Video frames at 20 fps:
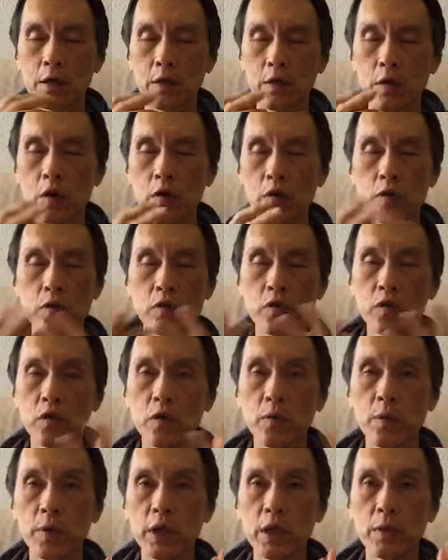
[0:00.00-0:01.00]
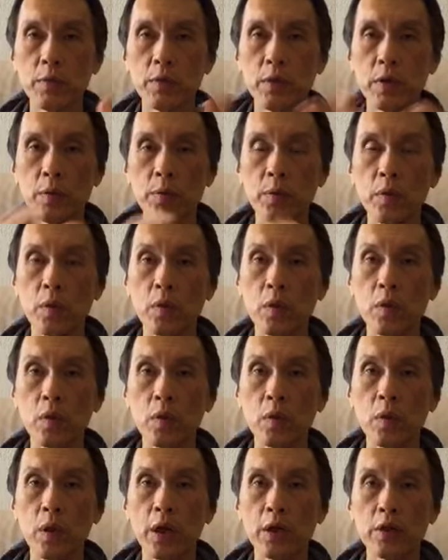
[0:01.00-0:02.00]
talked to so many
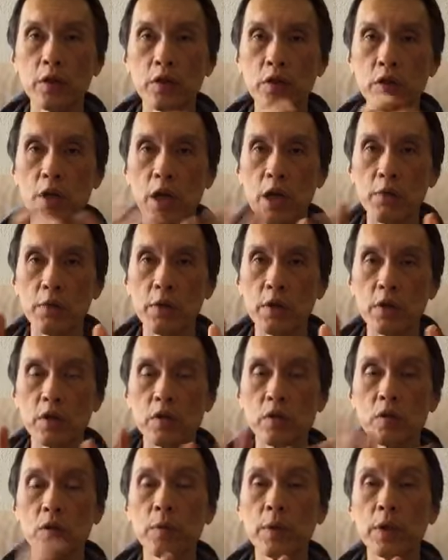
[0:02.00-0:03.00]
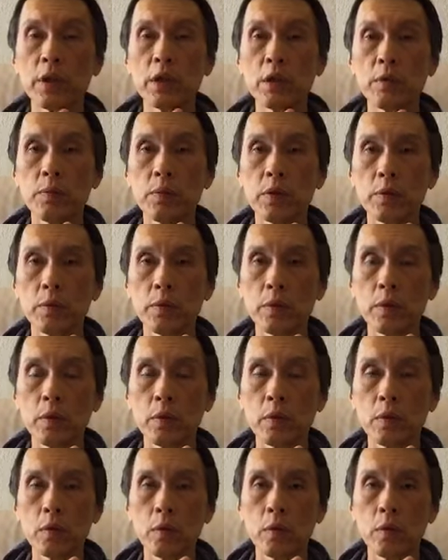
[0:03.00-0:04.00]
people and shared with so many people,